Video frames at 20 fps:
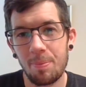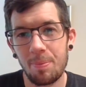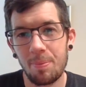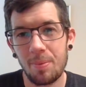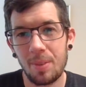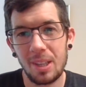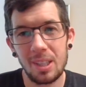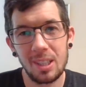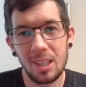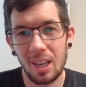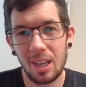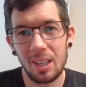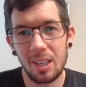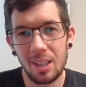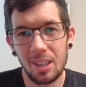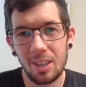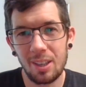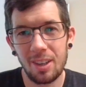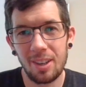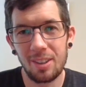is that,
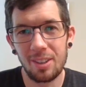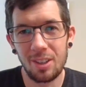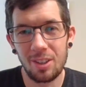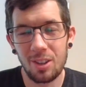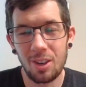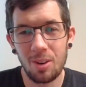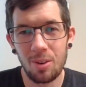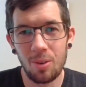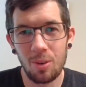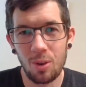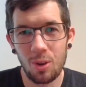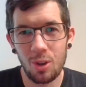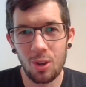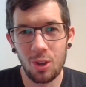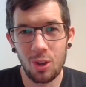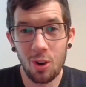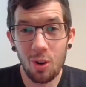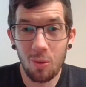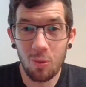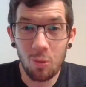you
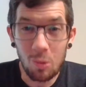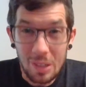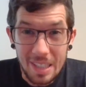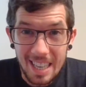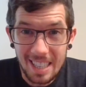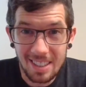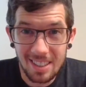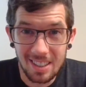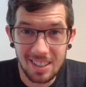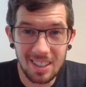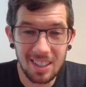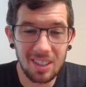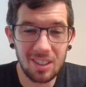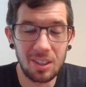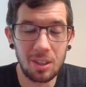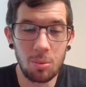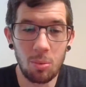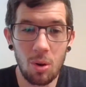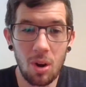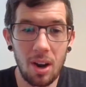don't necessarily
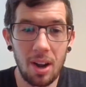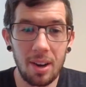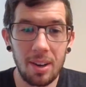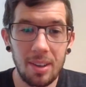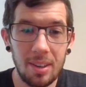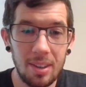want.